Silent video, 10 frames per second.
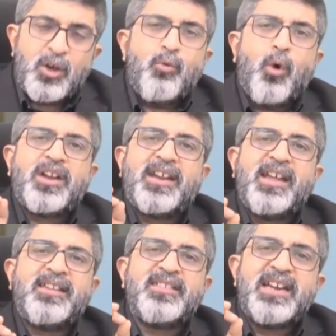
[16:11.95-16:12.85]
What
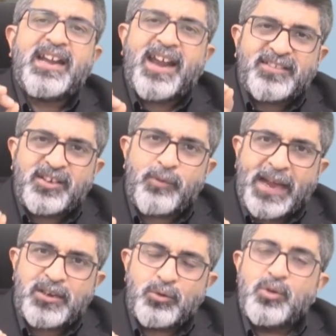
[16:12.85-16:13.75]
is net asset
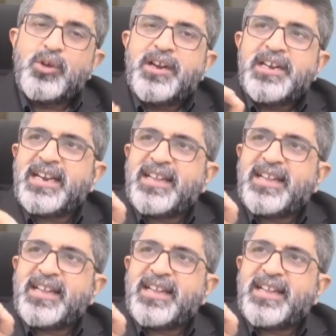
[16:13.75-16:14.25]
value? Net